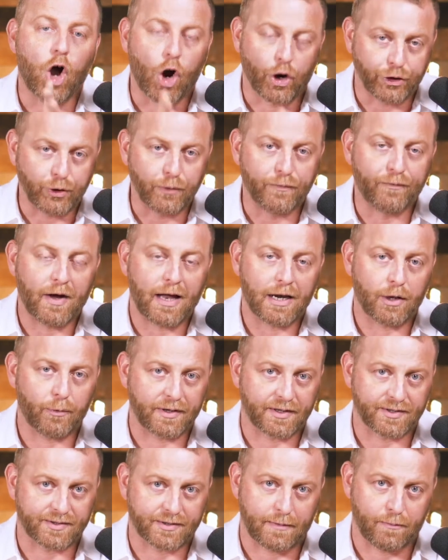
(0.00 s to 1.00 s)
Are you
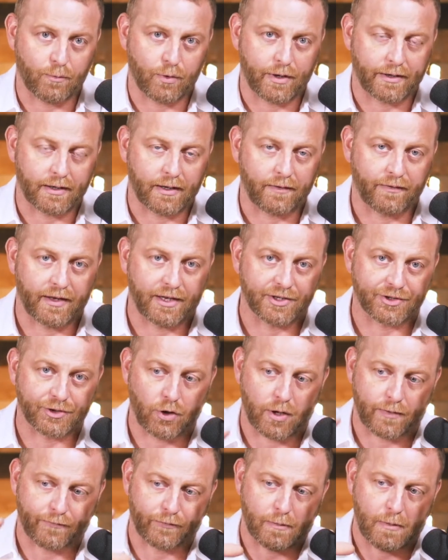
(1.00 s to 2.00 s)
following someone that has
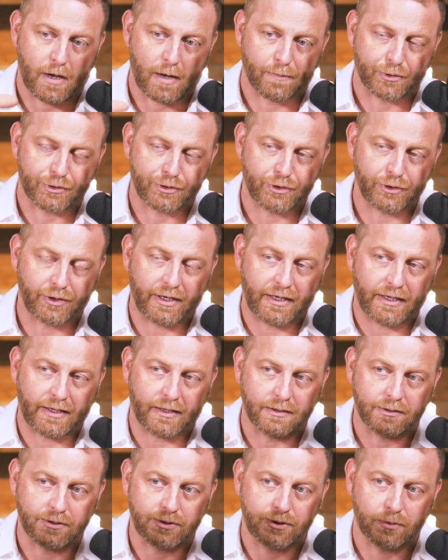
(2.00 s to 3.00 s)
gone from
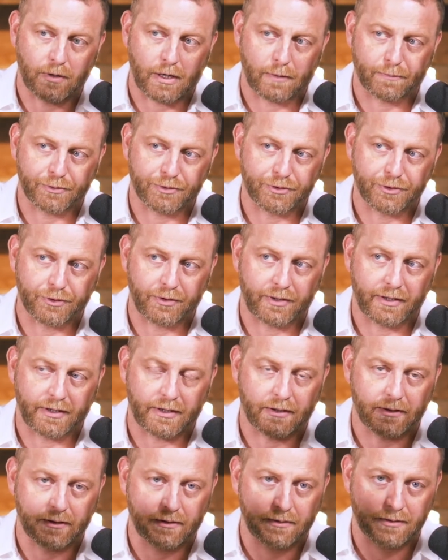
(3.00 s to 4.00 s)
opportunity to
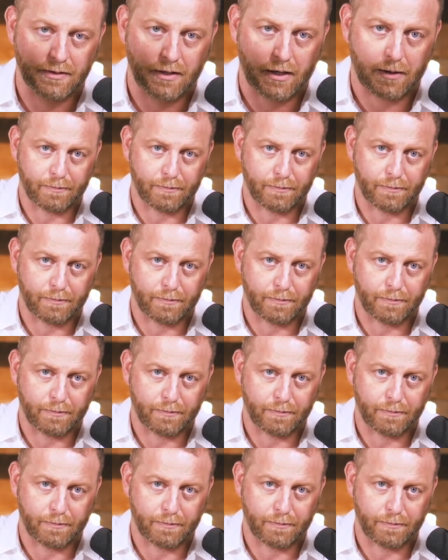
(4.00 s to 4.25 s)
opportunity to